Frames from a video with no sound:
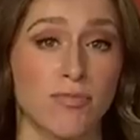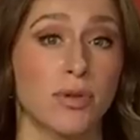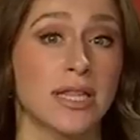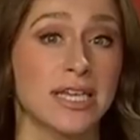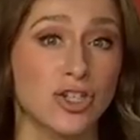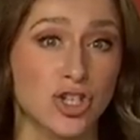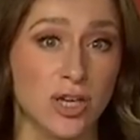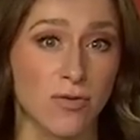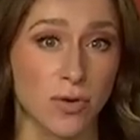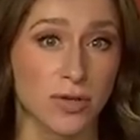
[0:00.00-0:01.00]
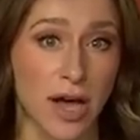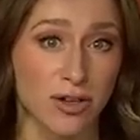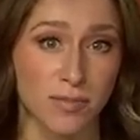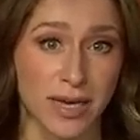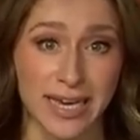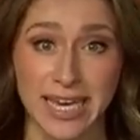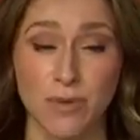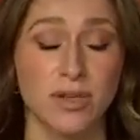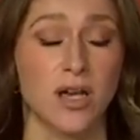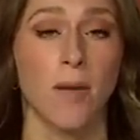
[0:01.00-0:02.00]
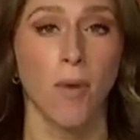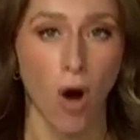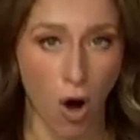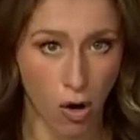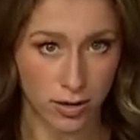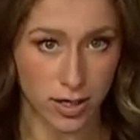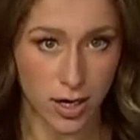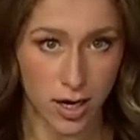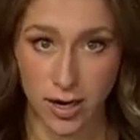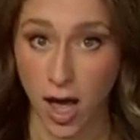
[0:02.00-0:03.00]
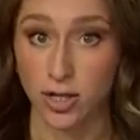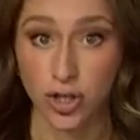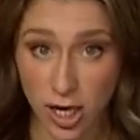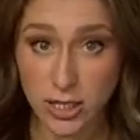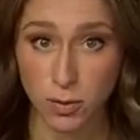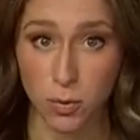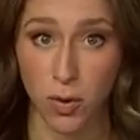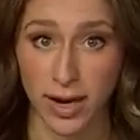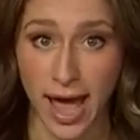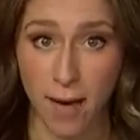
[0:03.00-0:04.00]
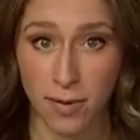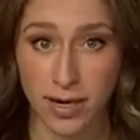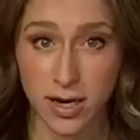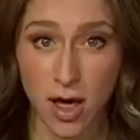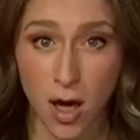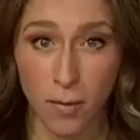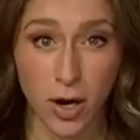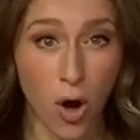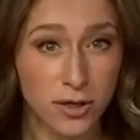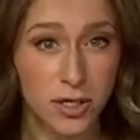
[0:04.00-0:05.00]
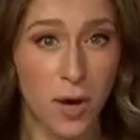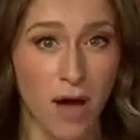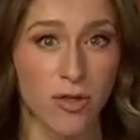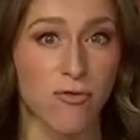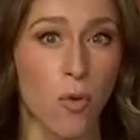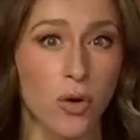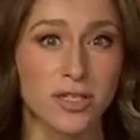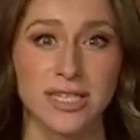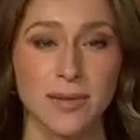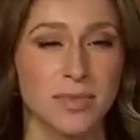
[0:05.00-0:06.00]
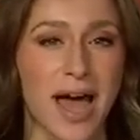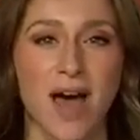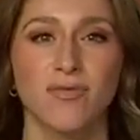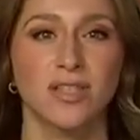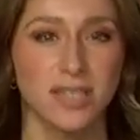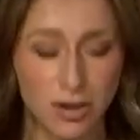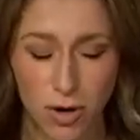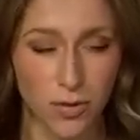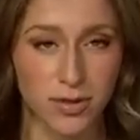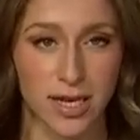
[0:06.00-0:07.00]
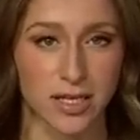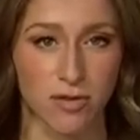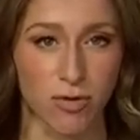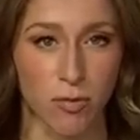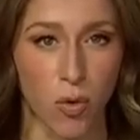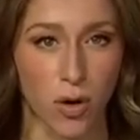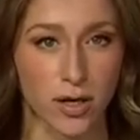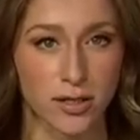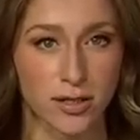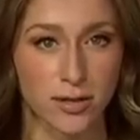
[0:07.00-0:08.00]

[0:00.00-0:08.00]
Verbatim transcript: police chief who tells me he was appalled, not just with what happened, but also how the four seemed to have zero sense of remorse.